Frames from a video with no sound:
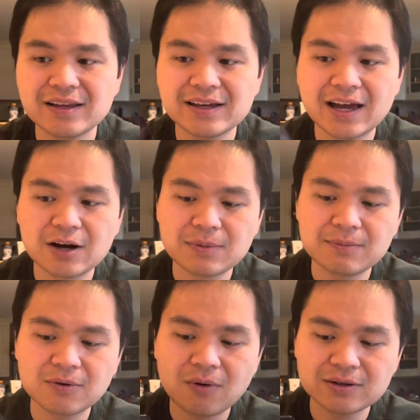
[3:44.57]
I
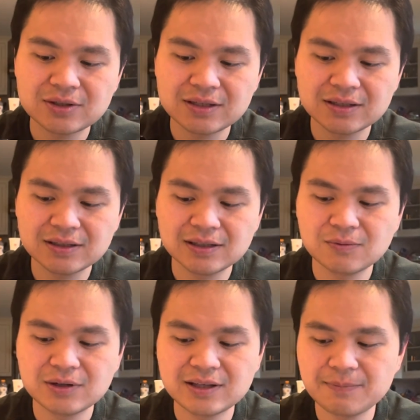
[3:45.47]
remember watching
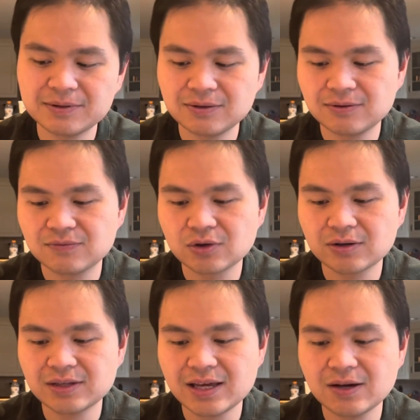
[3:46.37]
one of the episodes of Shark
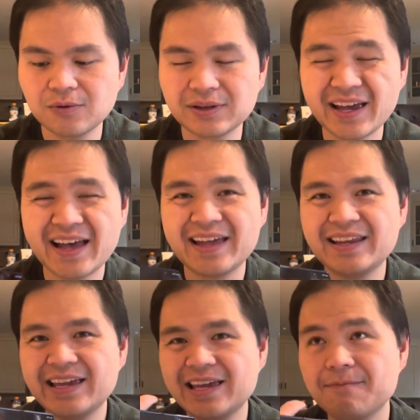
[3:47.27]
Tank where they had
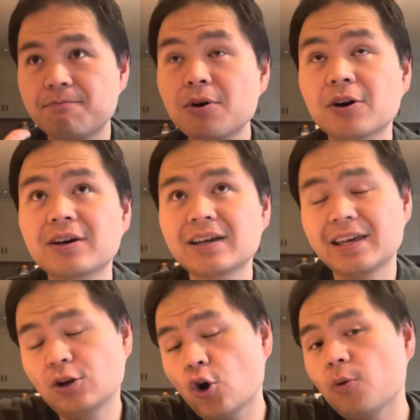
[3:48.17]
a book.
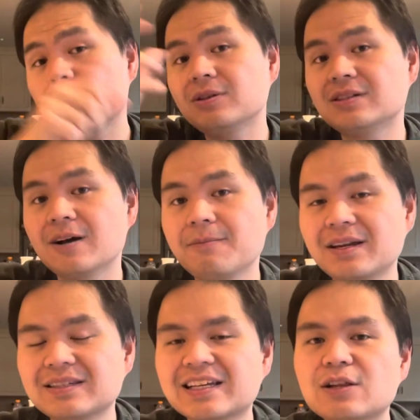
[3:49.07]
It opens up and
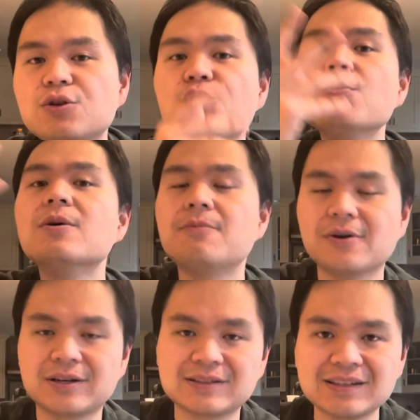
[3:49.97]
it's like Luma
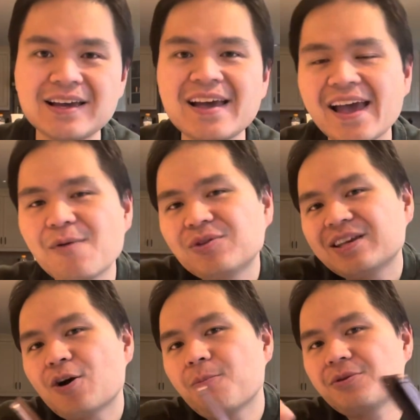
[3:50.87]
books. And when he
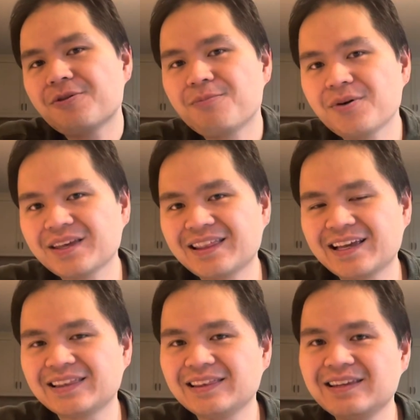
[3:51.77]
opened the book, it like
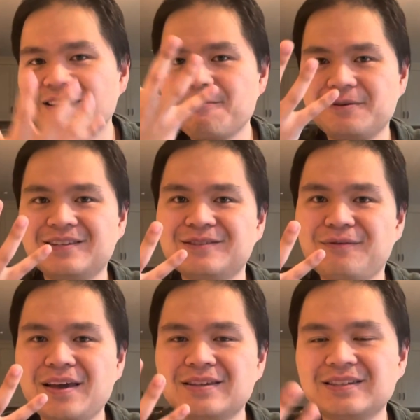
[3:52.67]
lit up in his
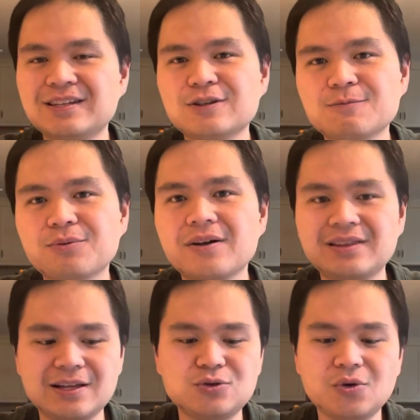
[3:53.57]
face and it just brought
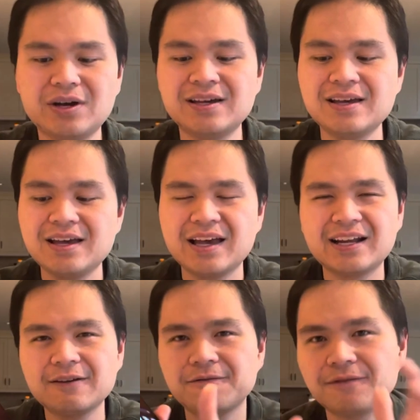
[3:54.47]
that joy. And
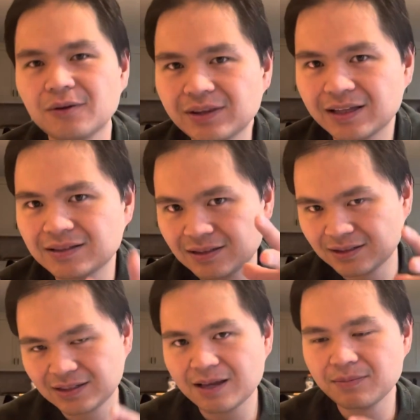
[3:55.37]
I felt that
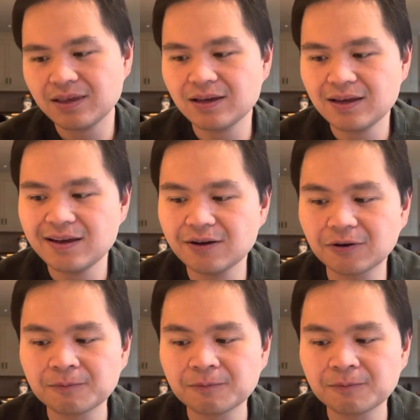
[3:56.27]
same thing here.